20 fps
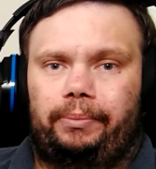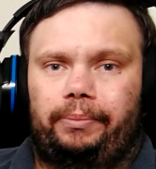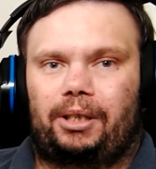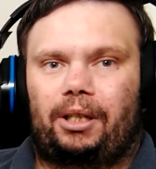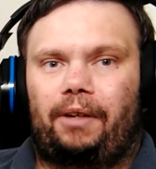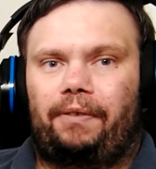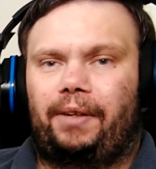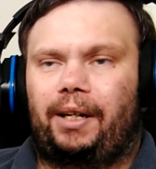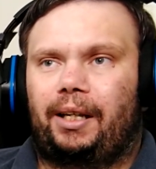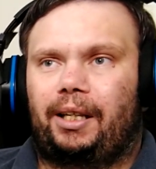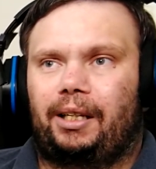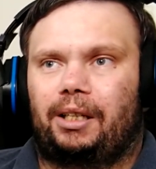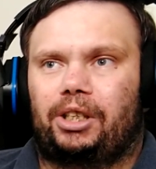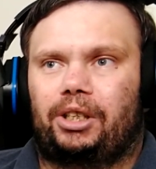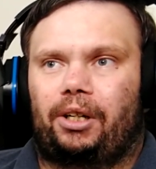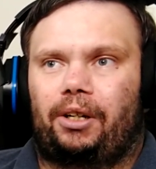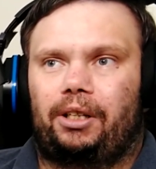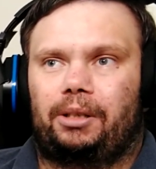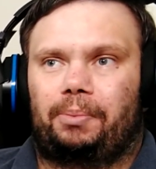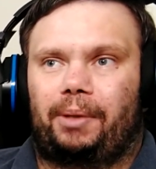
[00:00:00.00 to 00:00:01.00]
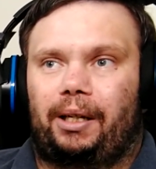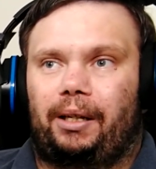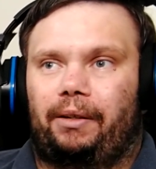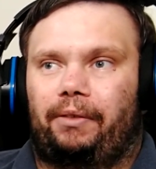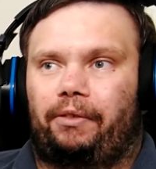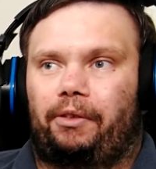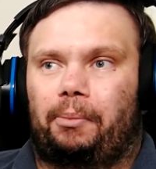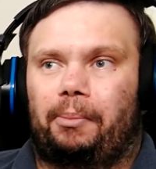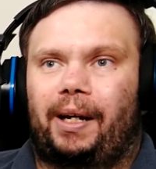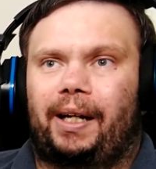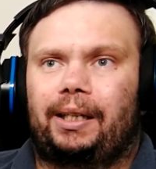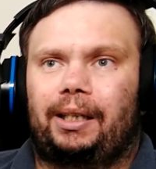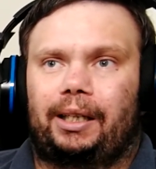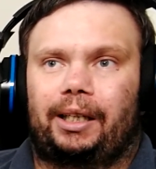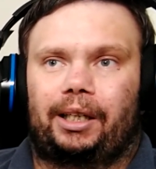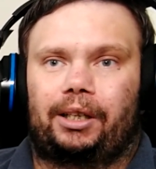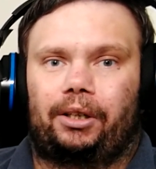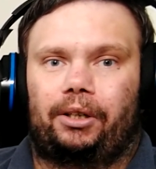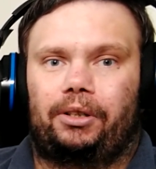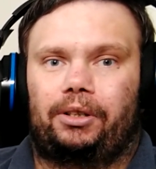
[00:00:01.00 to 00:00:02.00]
But so far the show's been
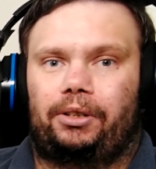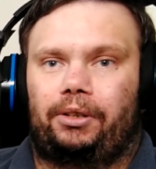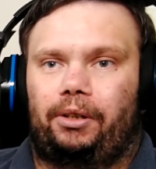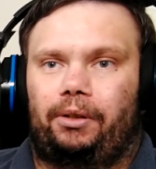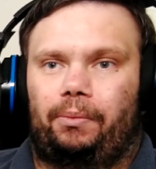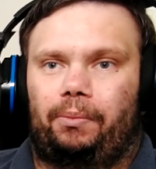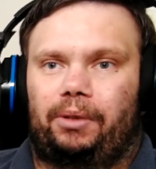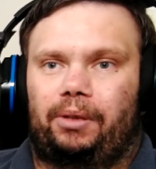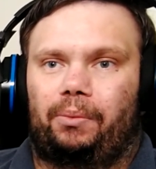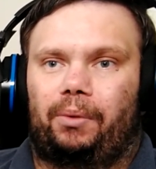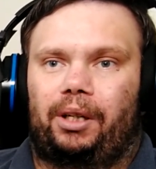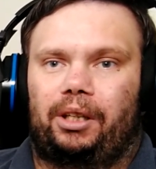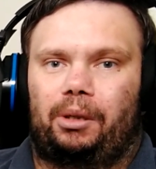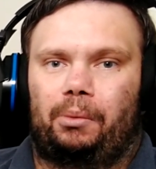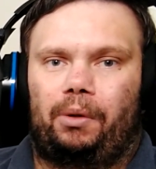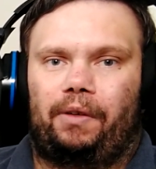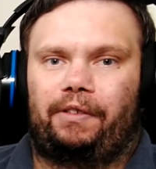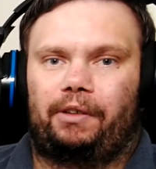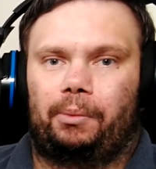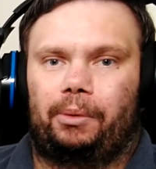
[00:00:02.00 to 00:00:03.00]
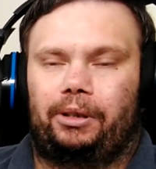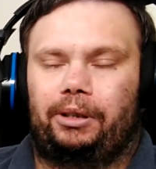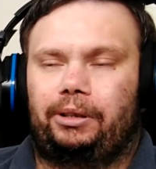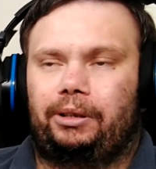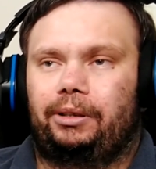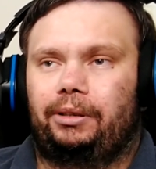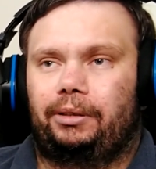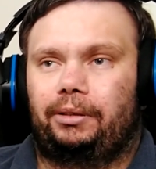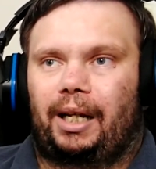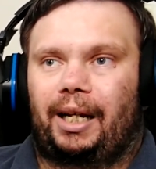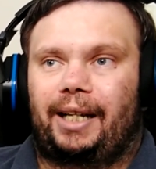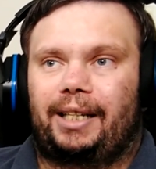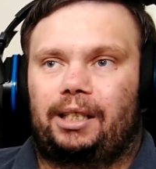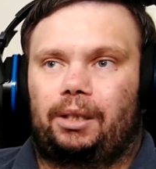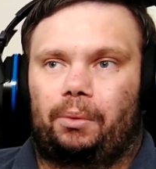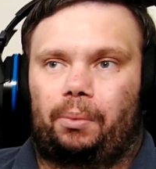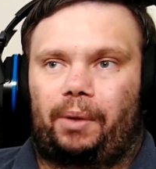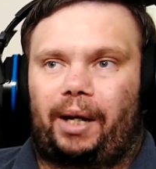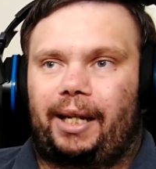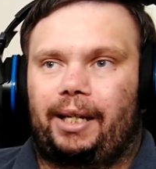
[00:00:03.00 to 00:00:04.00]
remarkably close to what the movie was. At
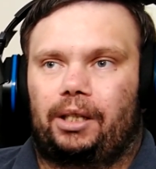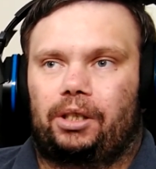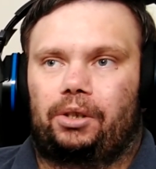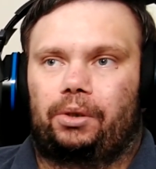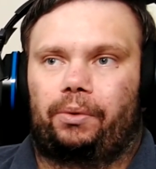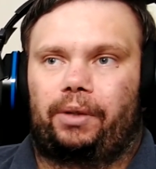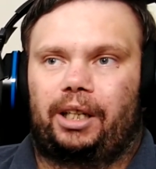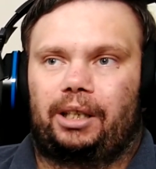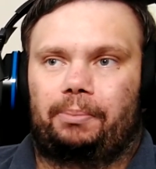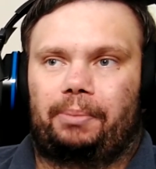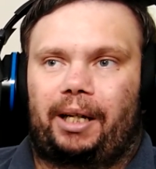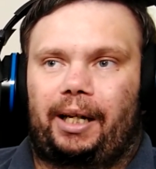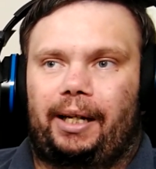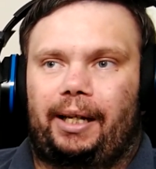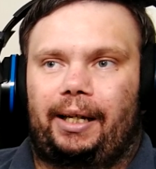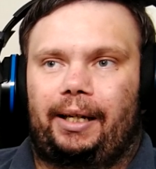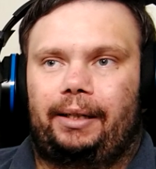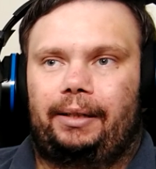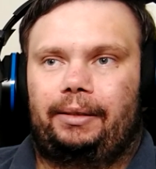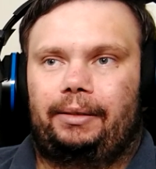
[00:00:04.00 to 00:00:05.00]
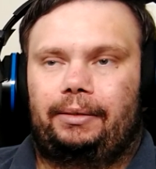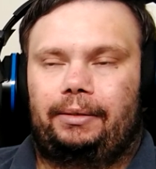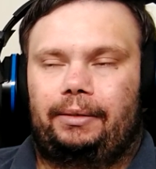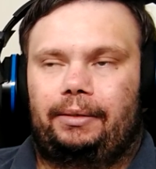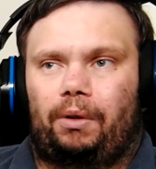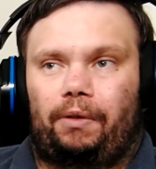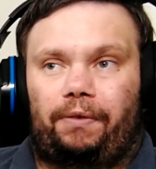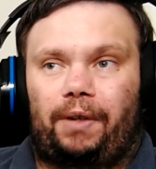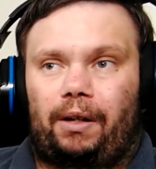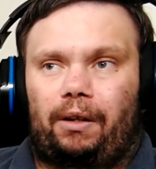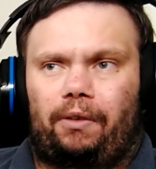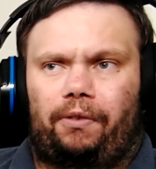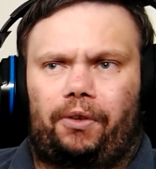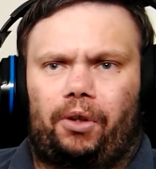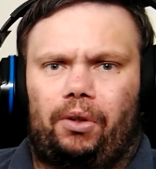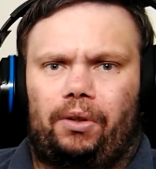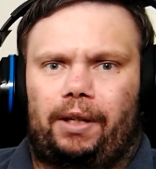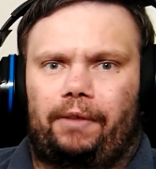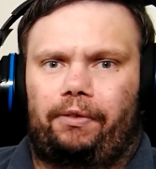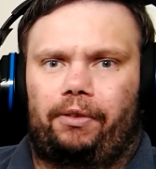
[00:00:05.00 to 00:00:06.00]
least the way the story's played out. With very
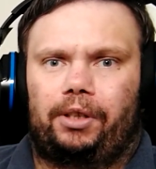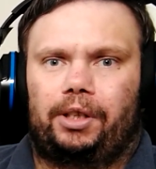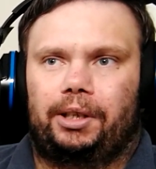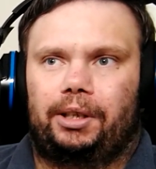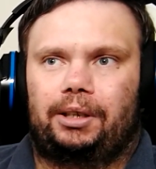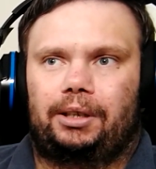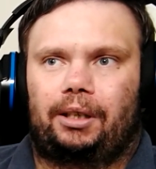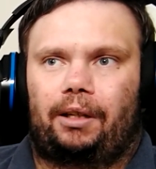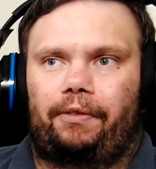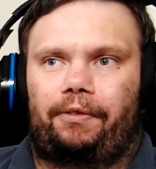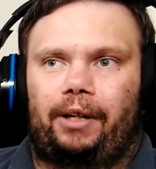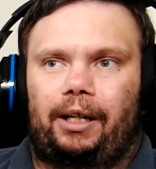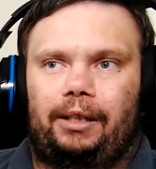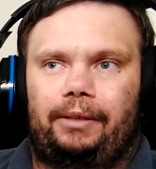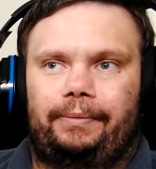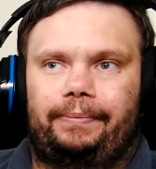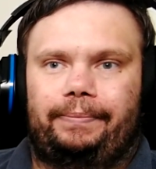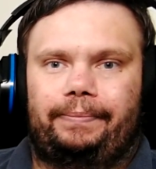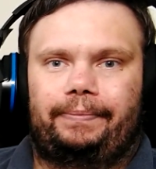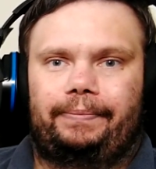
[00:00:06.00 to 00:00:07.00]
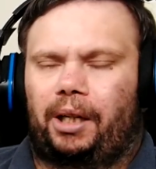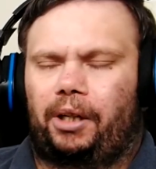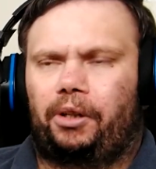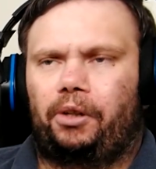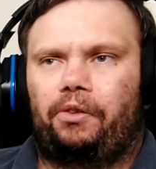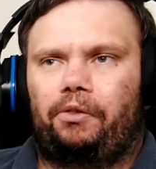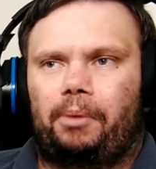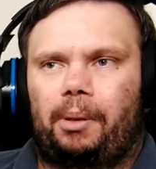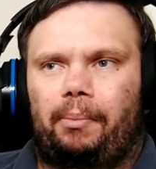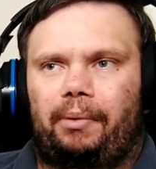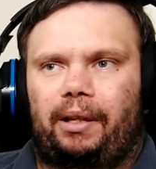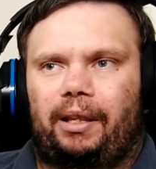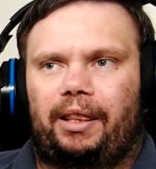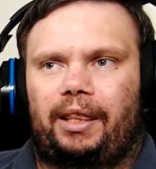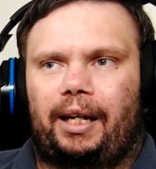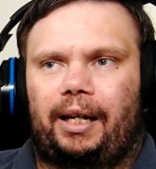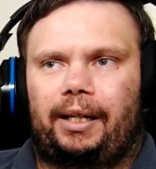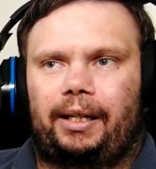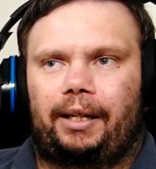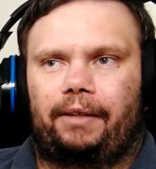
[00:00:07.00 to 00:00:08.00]
few differences so far. But I do remember
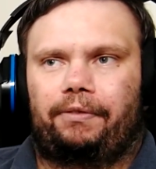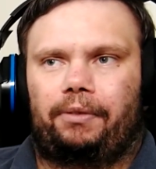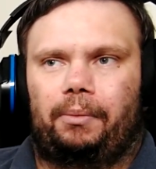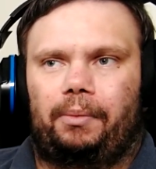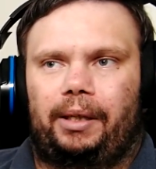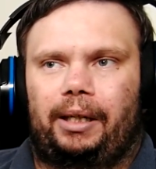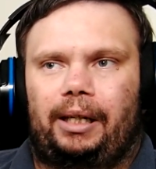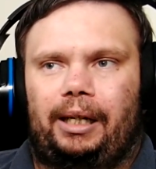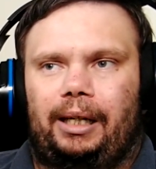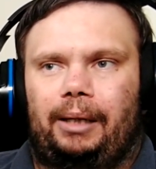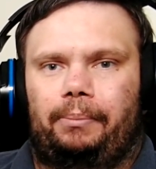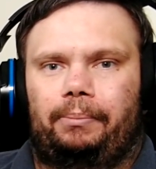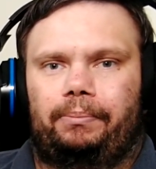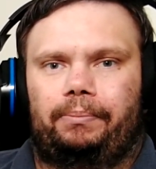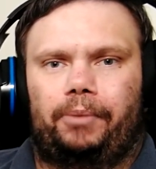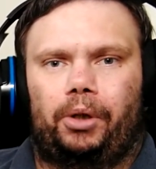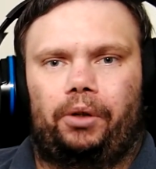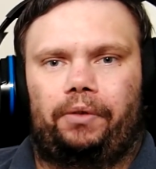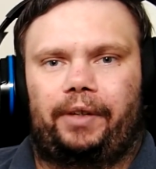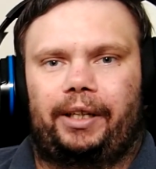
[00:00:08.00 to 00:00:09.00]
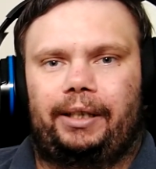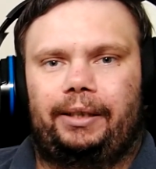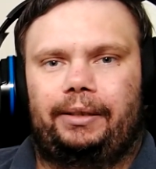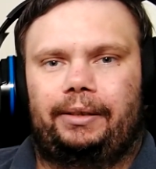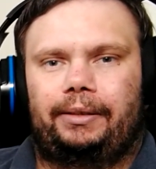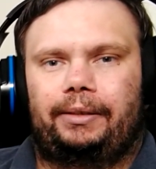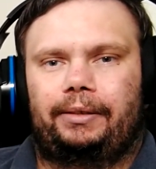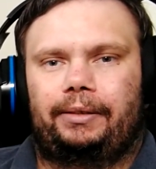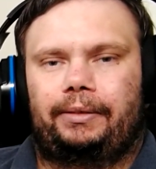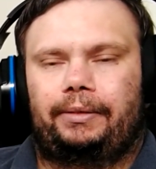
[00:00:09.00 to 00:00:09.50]
Thalia from the movie.